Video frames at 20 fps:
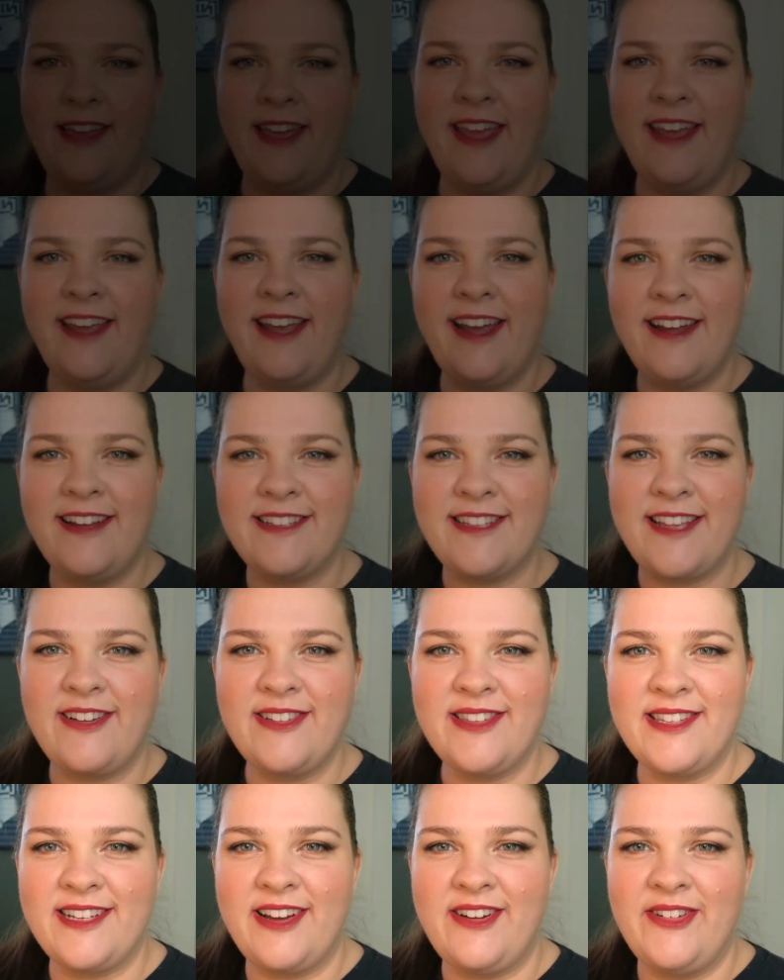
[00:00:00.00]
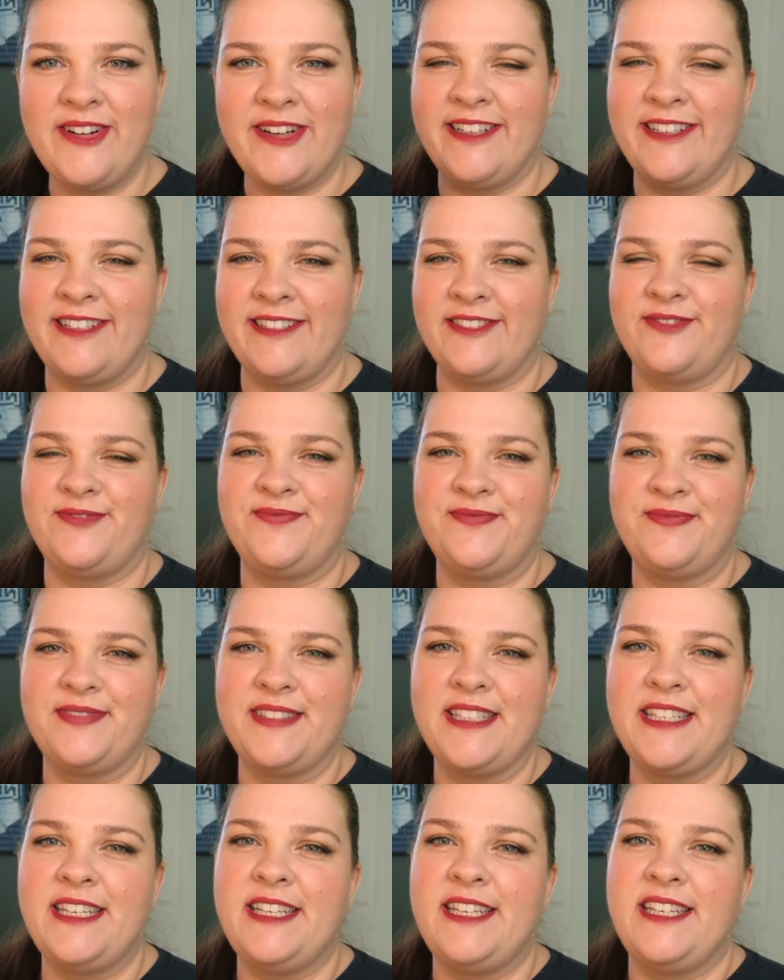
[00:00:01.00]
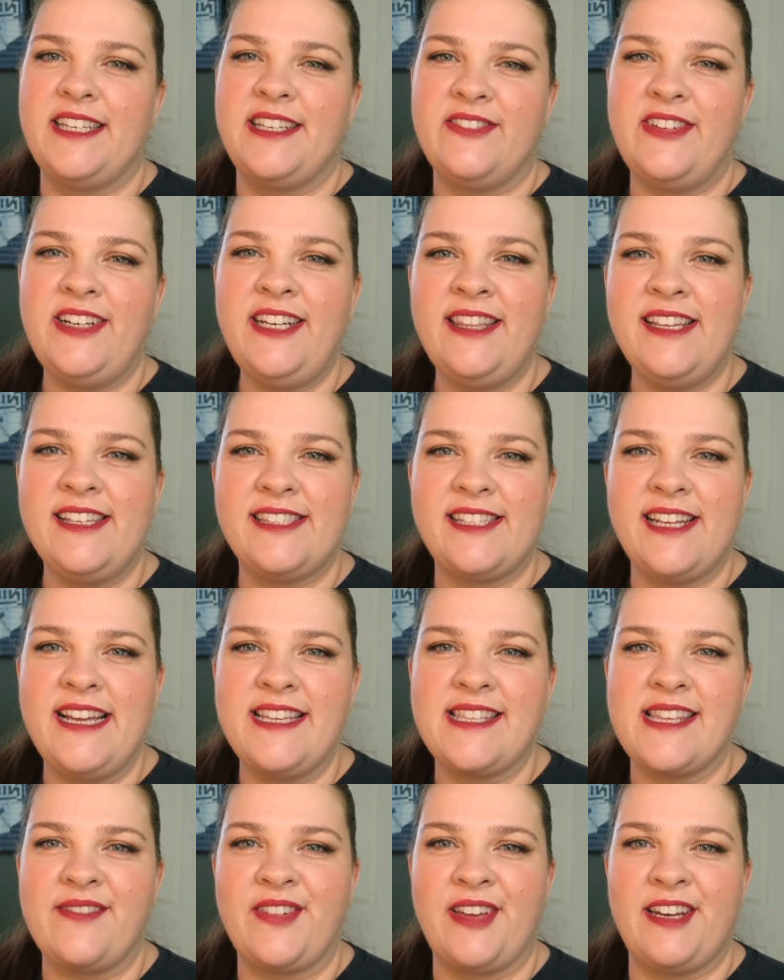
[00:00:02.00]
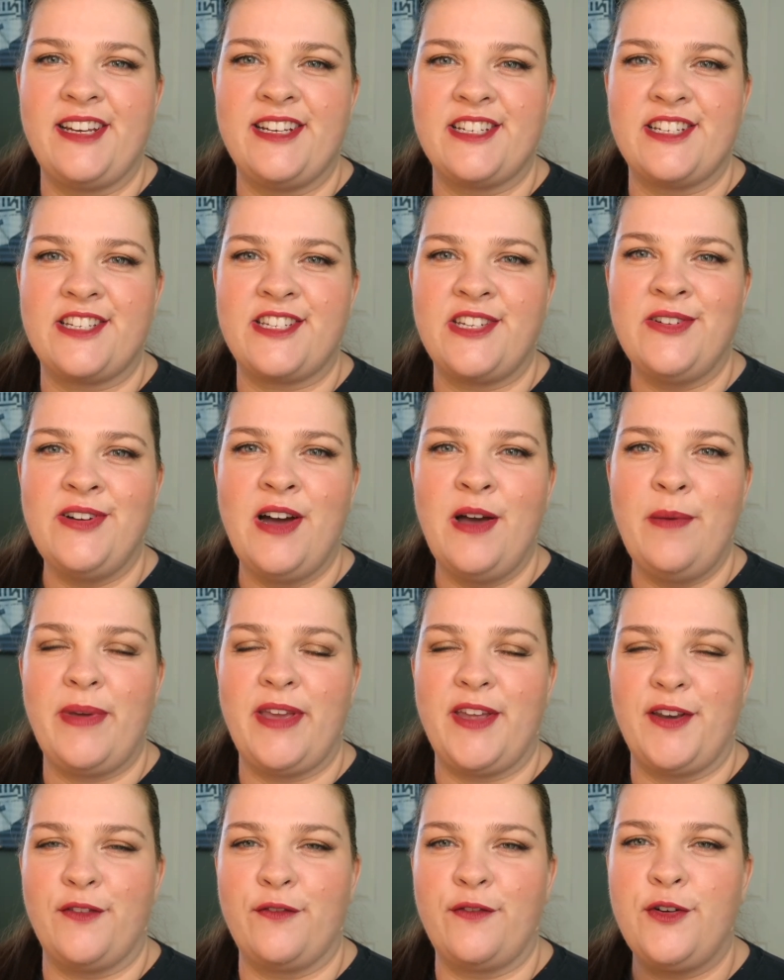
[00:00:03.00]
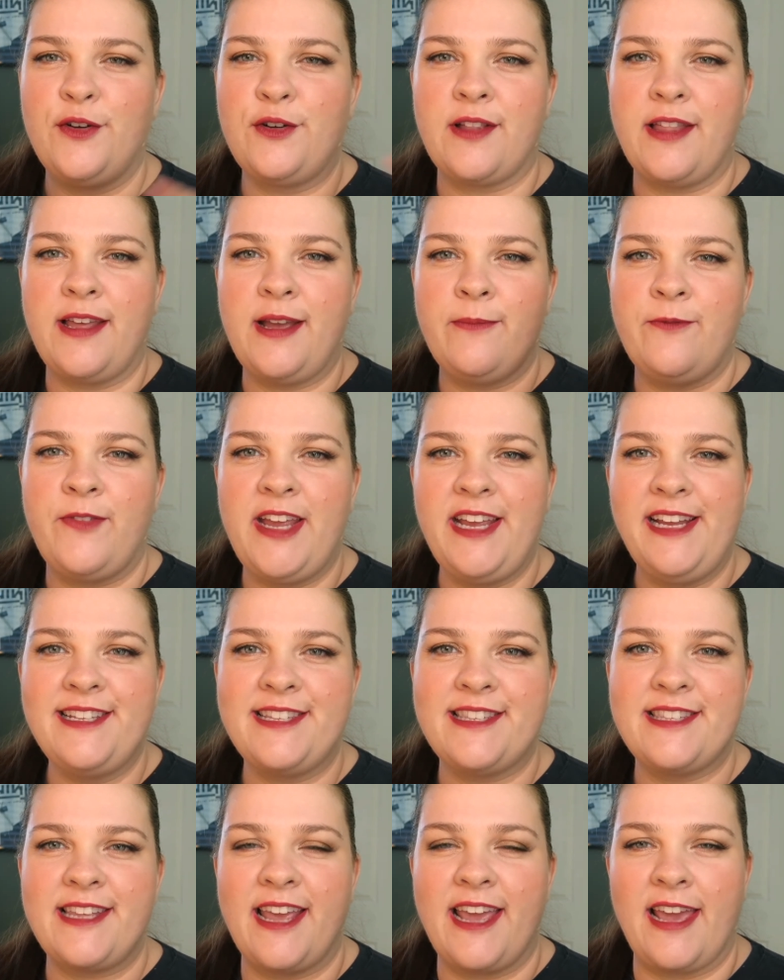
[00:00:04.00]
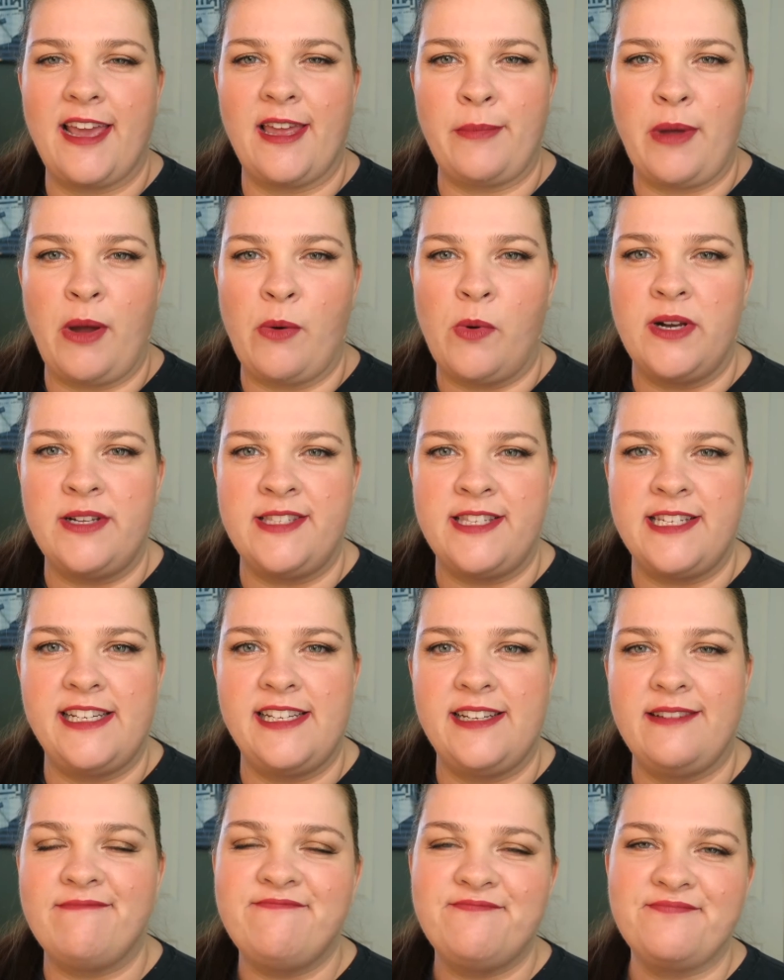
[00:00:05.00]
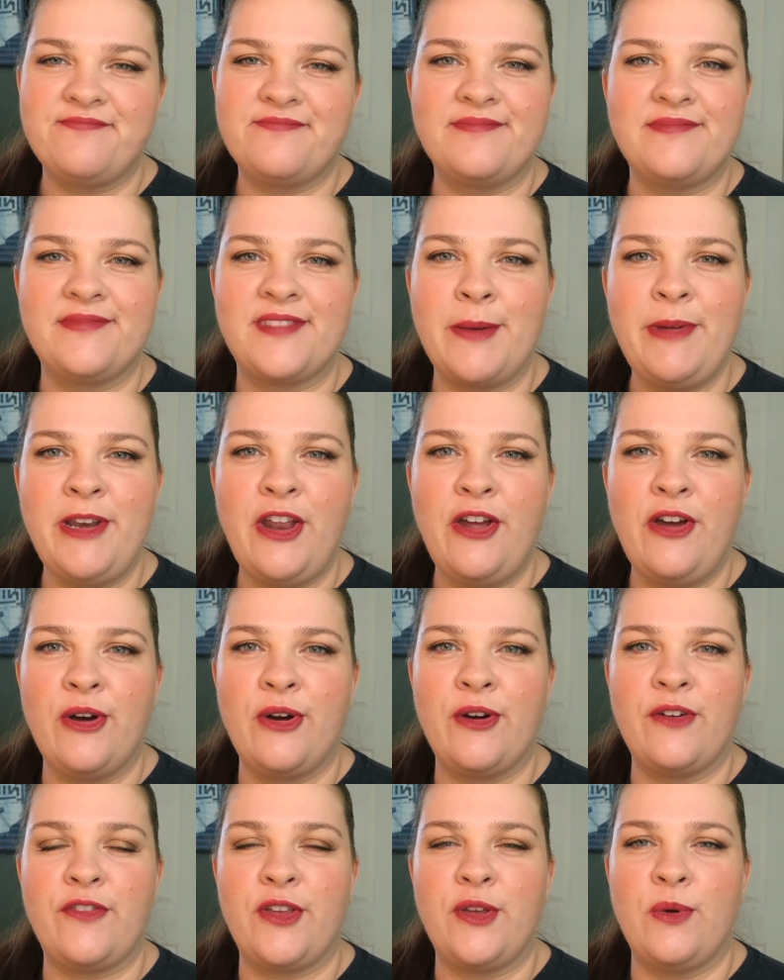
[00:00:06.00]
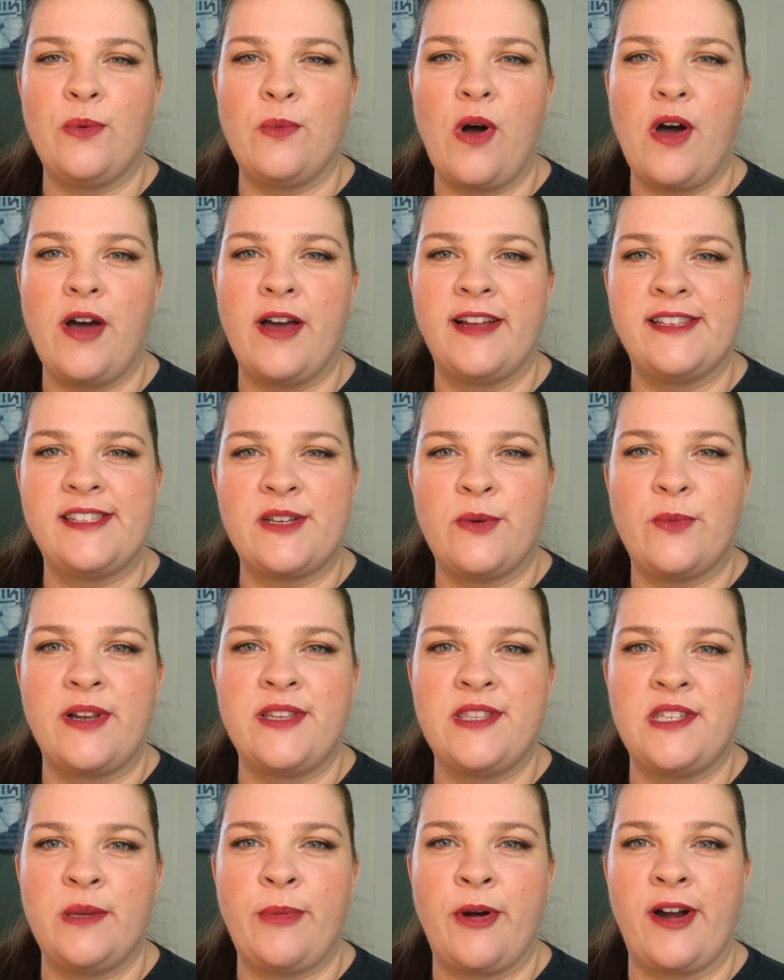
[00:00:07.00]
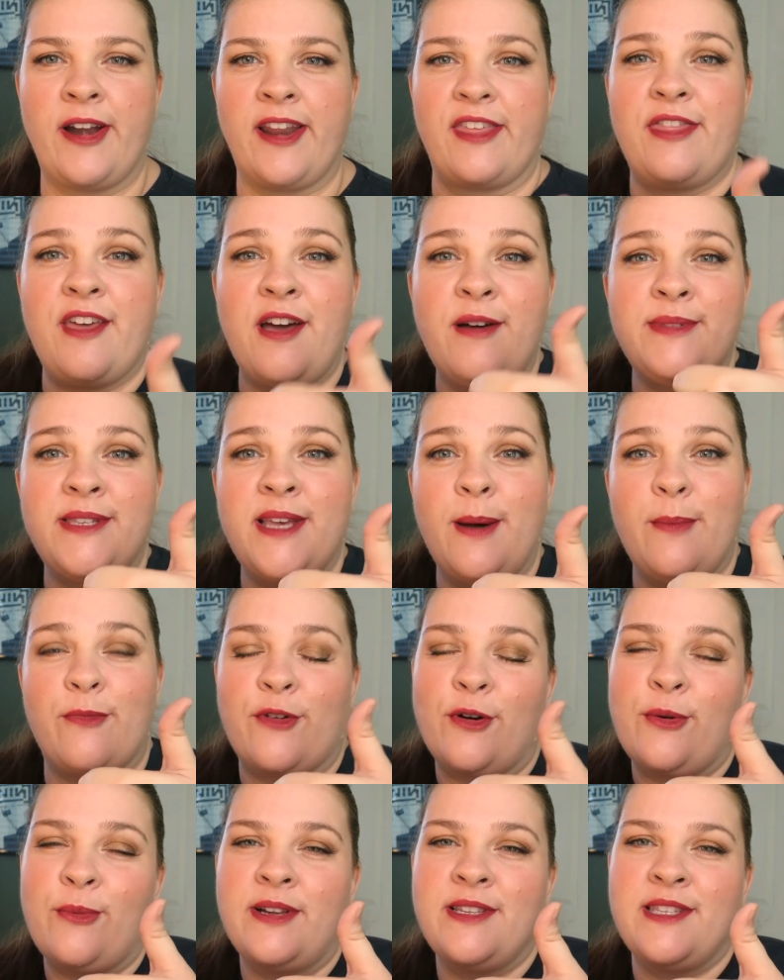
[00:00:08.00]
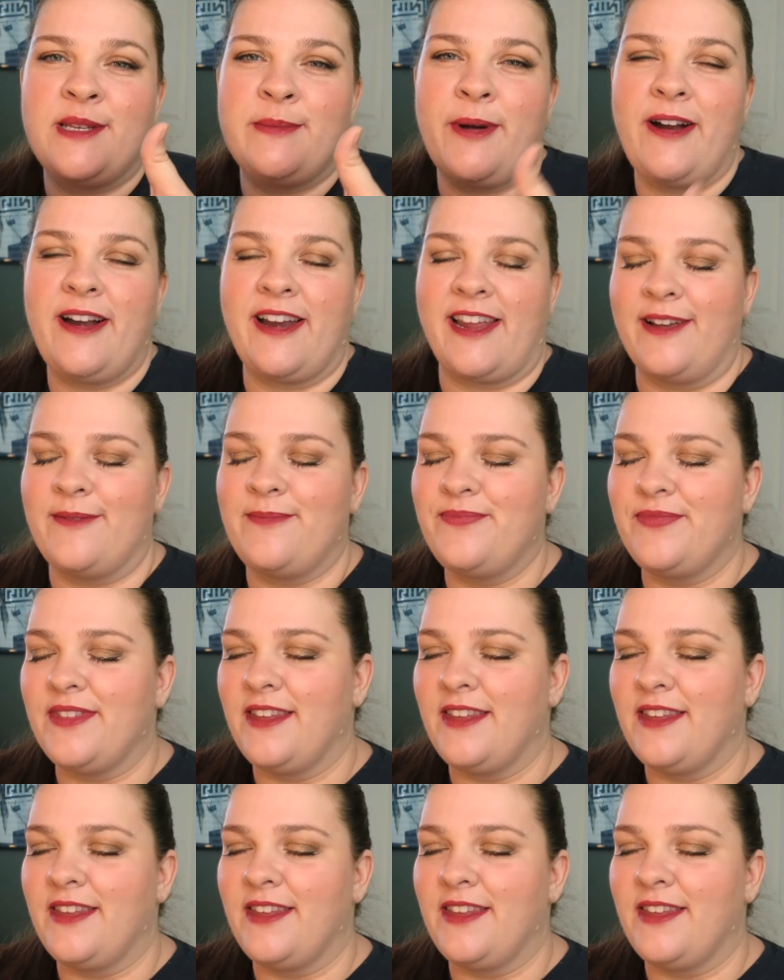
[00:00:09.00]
Hey guys, how's it going? One of these days I'm gonna just show up in full glam face and my onesie. Let me know if you want a onesie party. Thumbs up for onesie party.